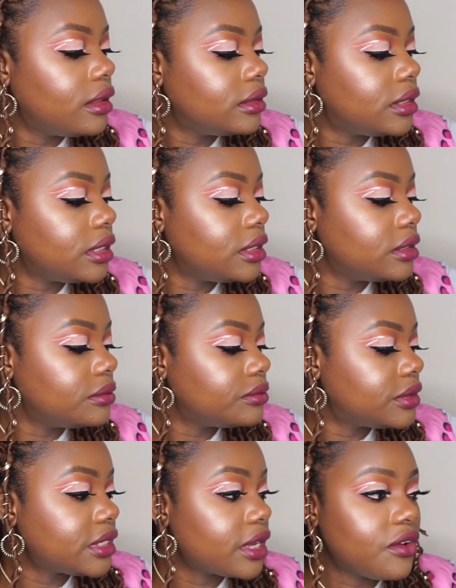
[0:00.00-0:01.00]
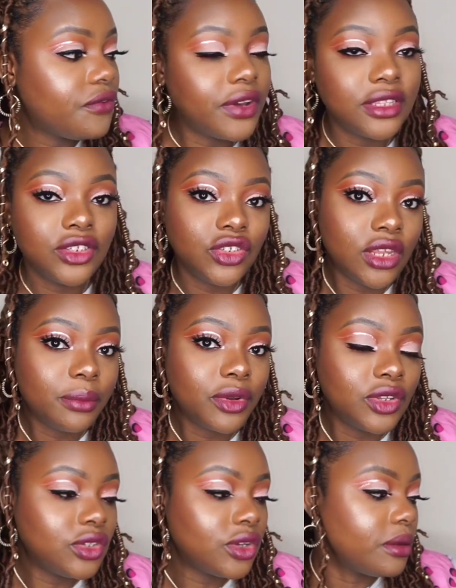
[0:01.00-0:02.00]
The second foundation I'm going
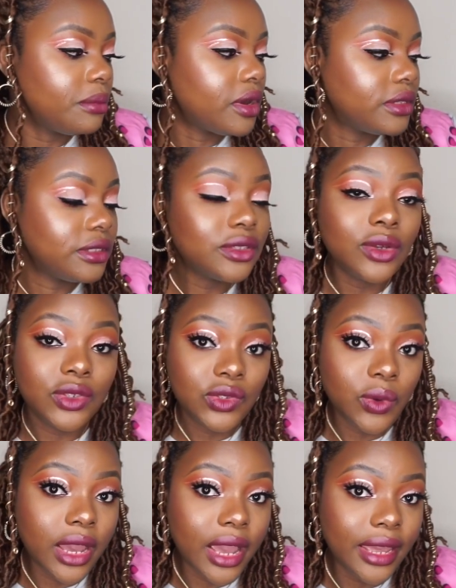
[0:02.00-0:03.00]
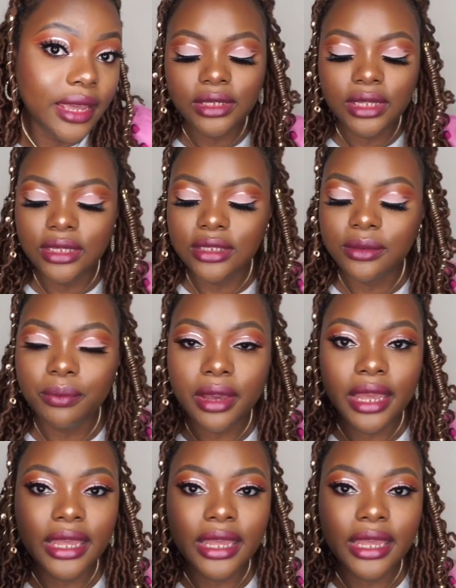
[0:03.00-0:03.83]
to talk about is also high-end. Is by